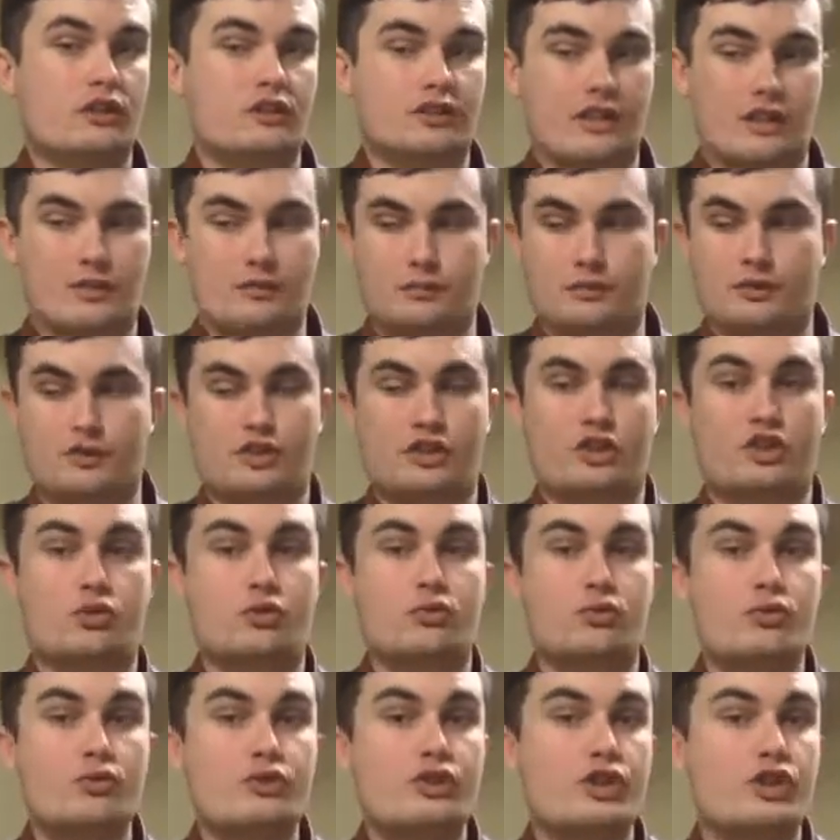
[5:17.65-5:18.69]
that was
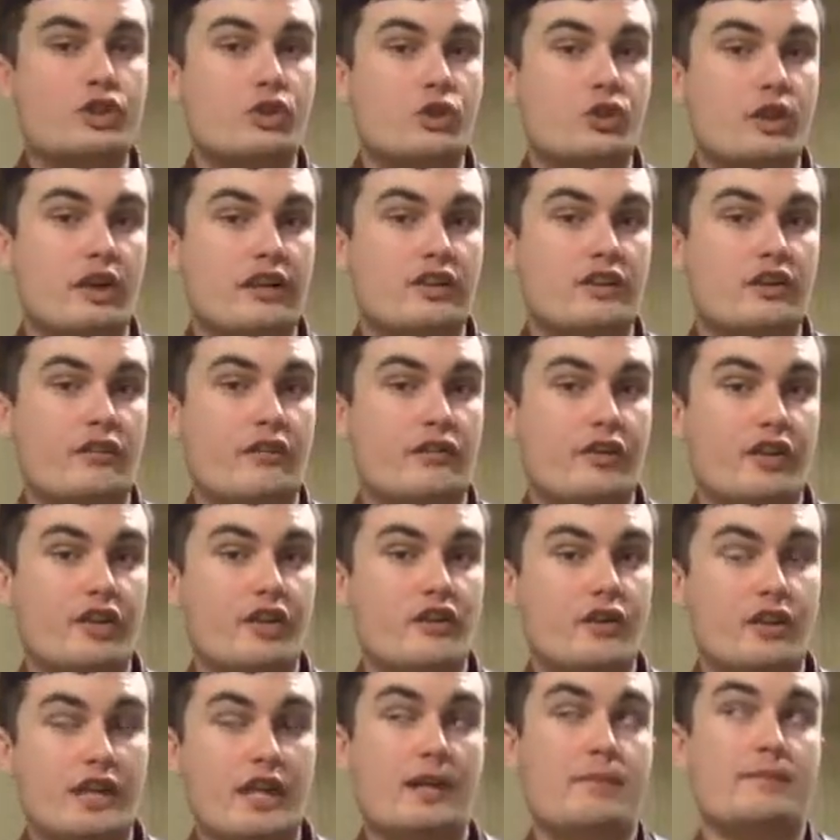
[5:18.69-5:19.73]
crucial in the
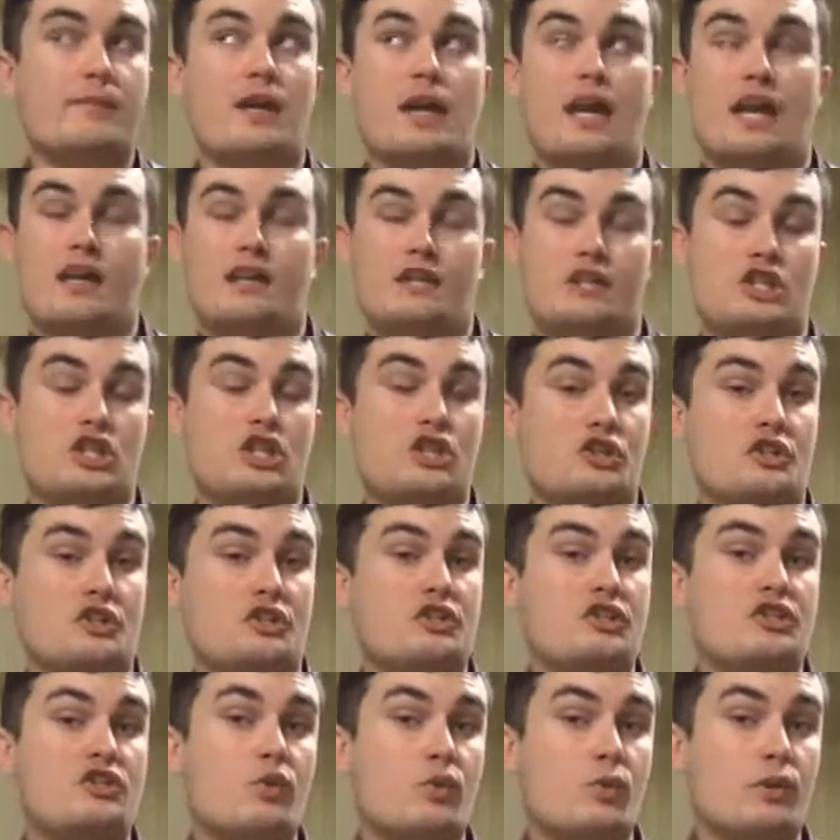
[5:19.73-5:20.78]
video game to the
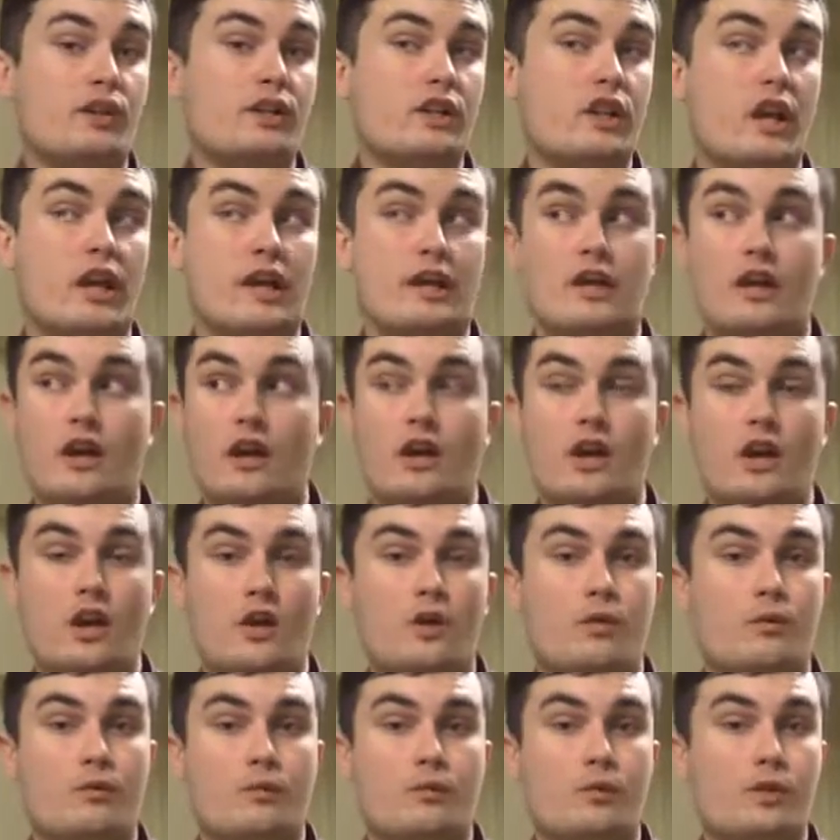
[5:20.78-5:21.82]
storyline
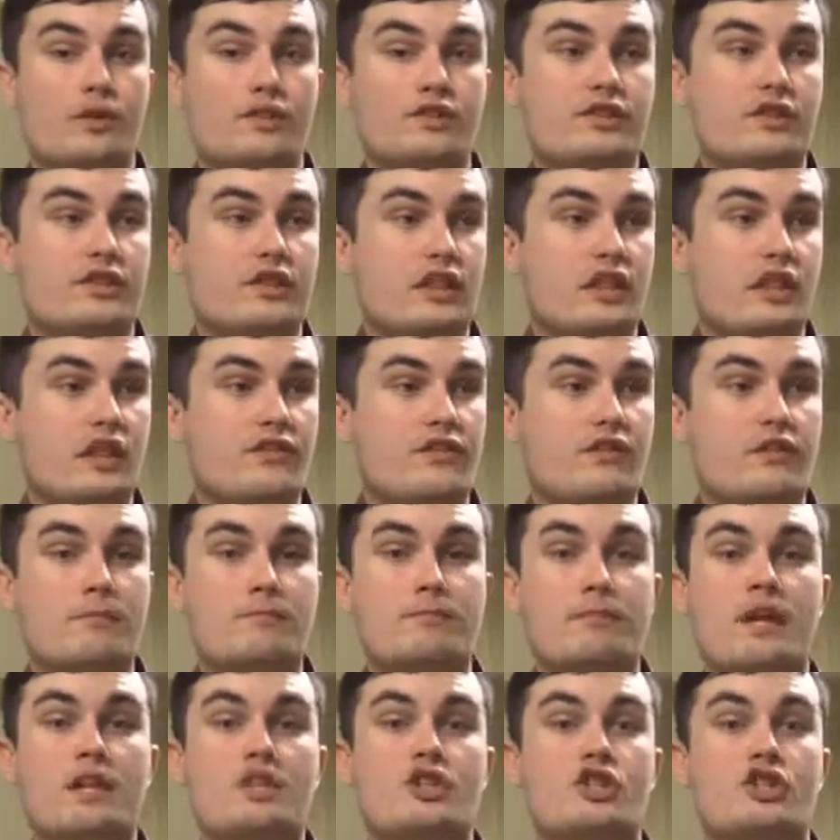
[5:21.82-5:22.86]
wasn't even
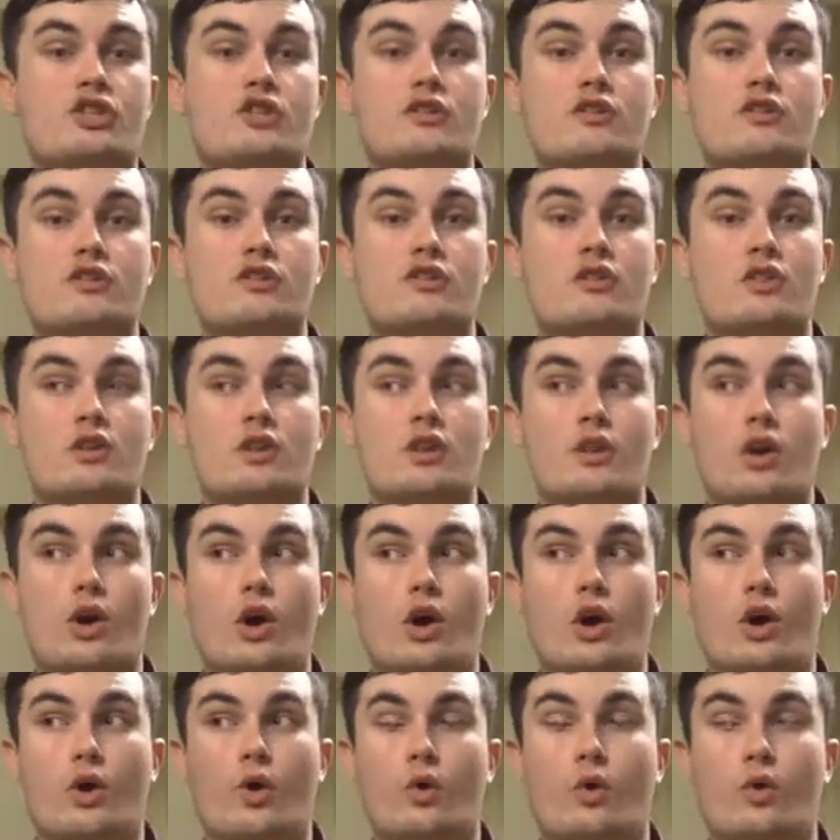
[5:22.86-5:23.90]
mentioned
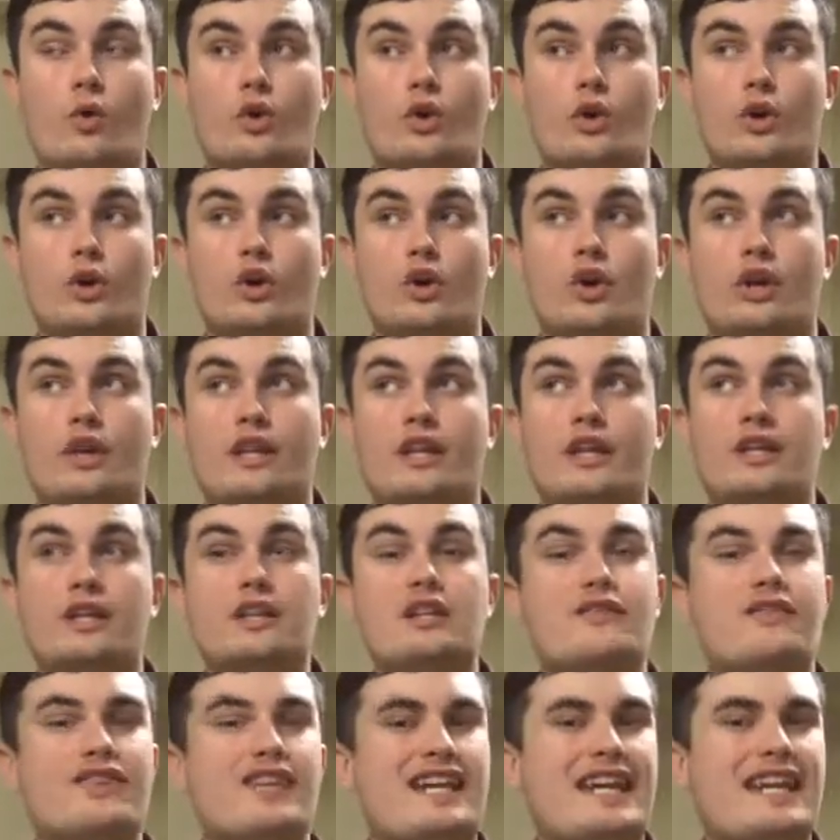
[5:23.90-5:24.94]
or
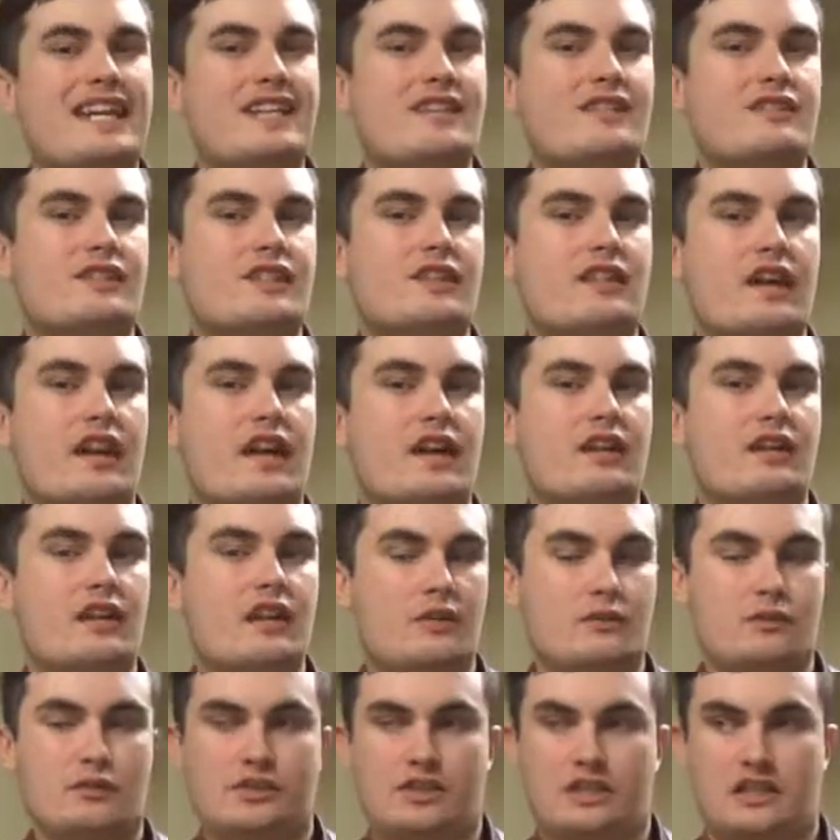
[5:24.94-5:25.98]
even hinted at.
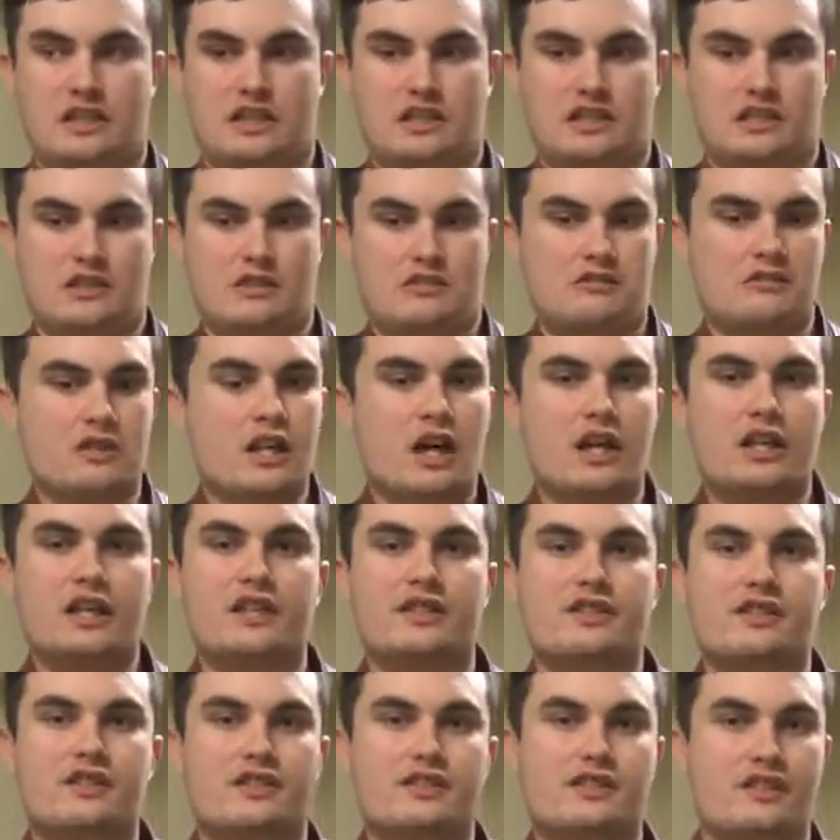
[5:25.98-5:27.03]
It was like
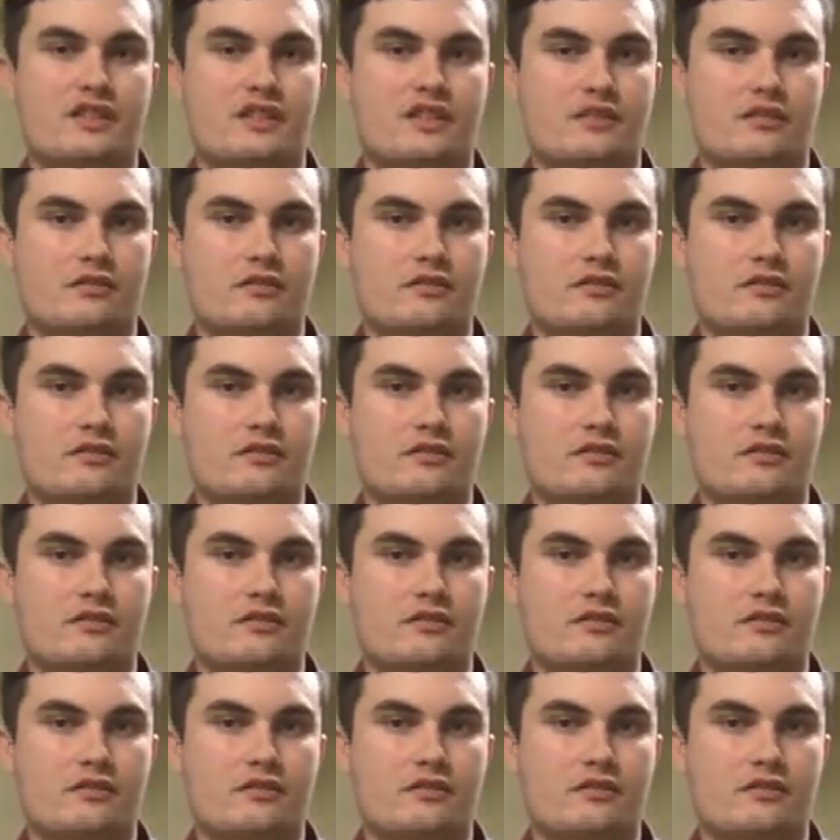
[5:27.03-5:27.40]
non-existent.